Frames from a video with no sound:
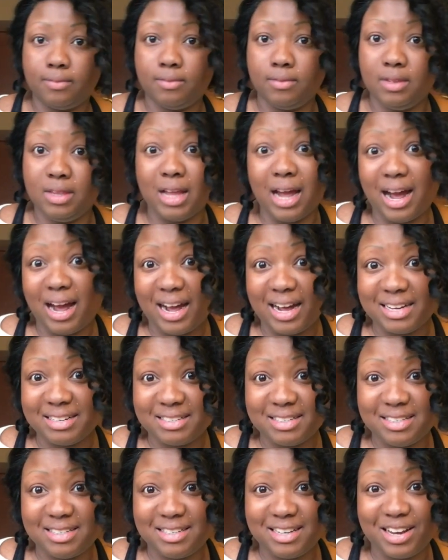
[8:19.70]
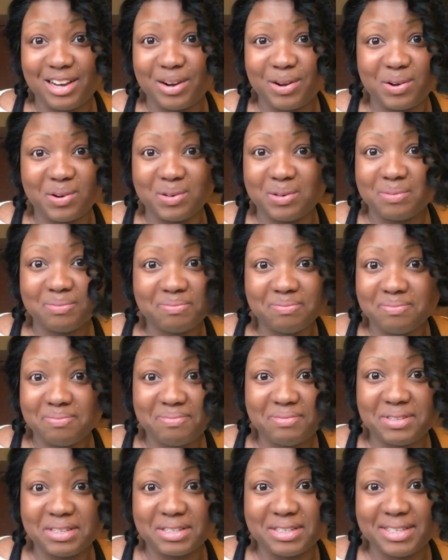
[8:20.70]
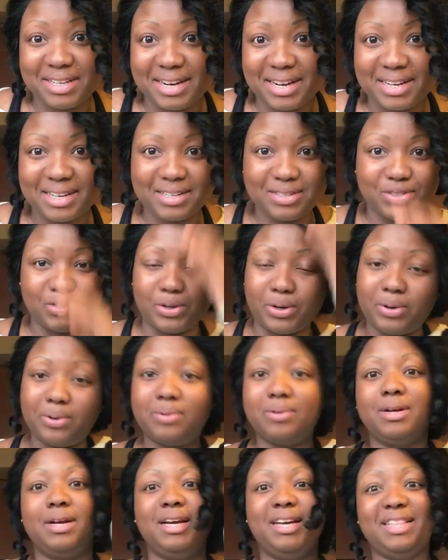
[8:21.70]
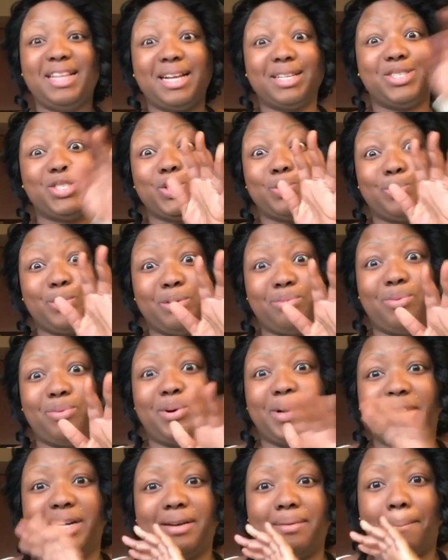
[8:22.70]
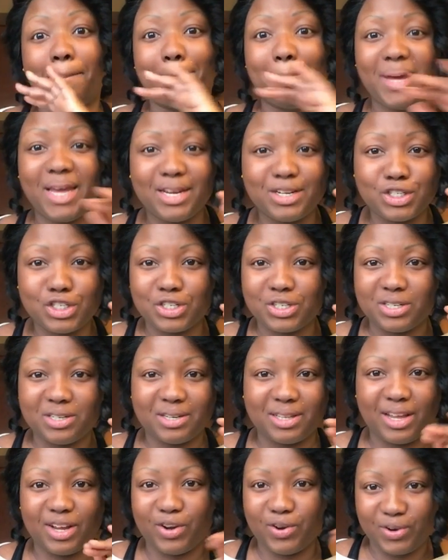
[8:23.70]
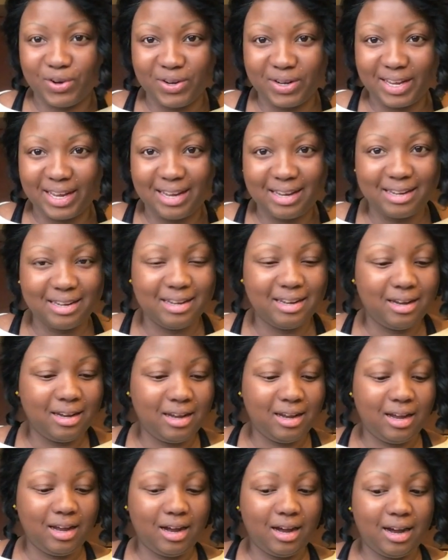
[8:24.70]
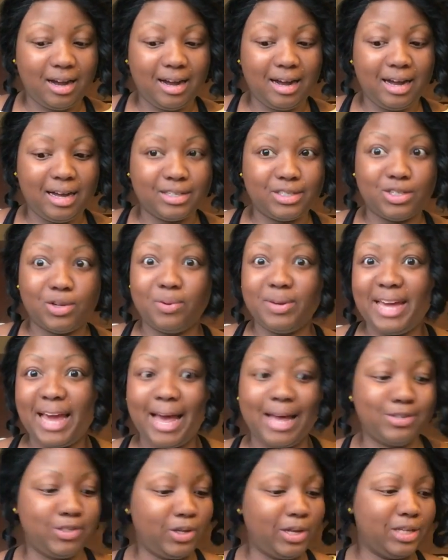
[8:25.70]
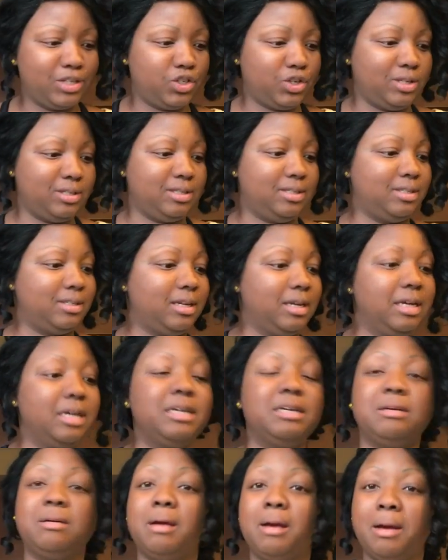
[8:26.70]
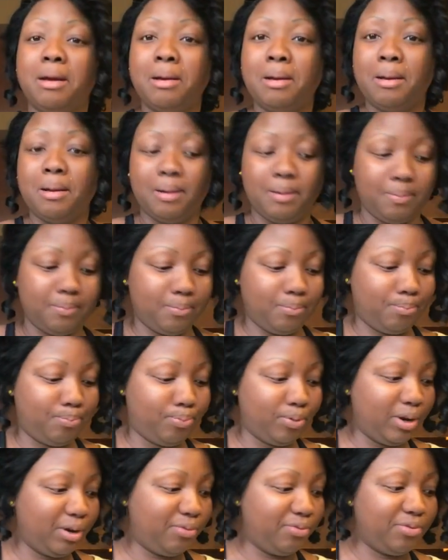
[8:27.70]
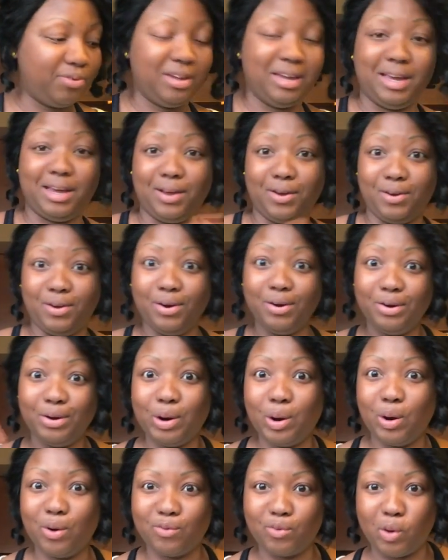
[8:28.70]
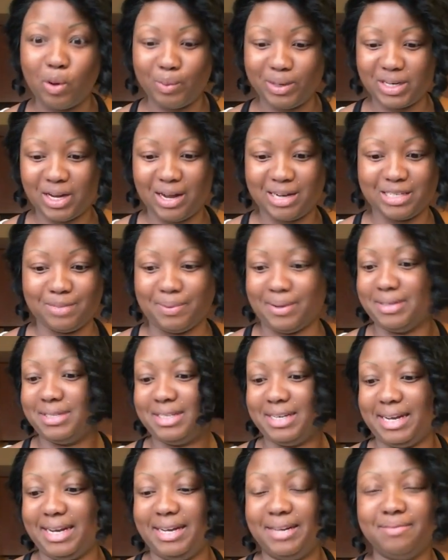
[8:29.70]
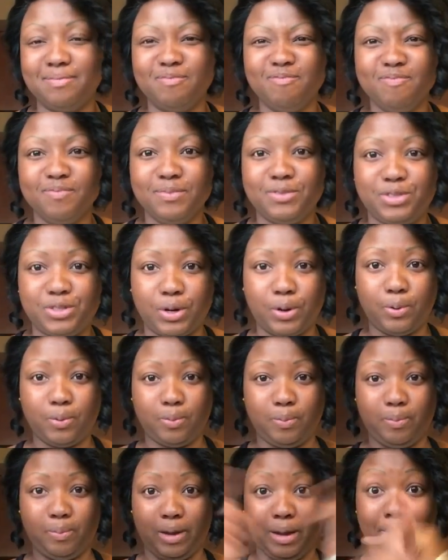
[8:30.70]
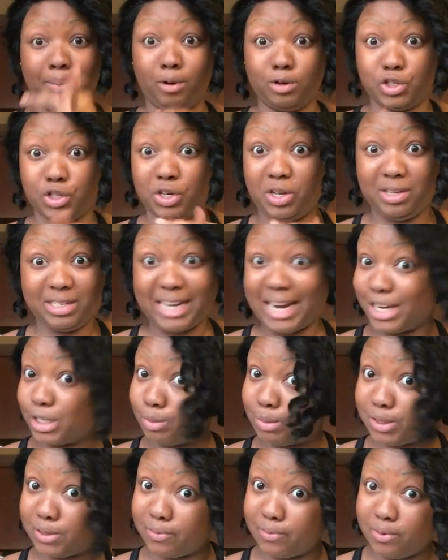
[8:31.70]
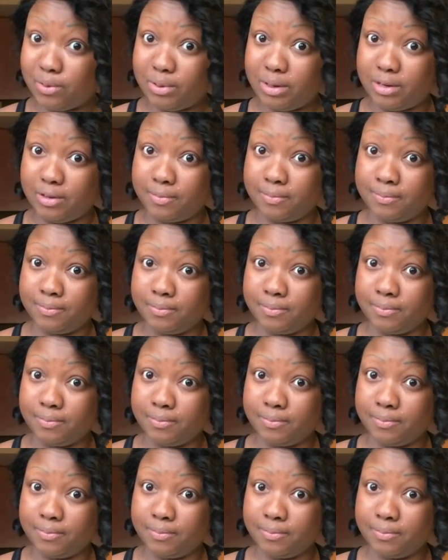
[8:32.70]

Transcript: not, succeeding. So that's super important. Make sure that you're cooking. So let's just briefly go over what we talked about today. So, emotional attachment to food.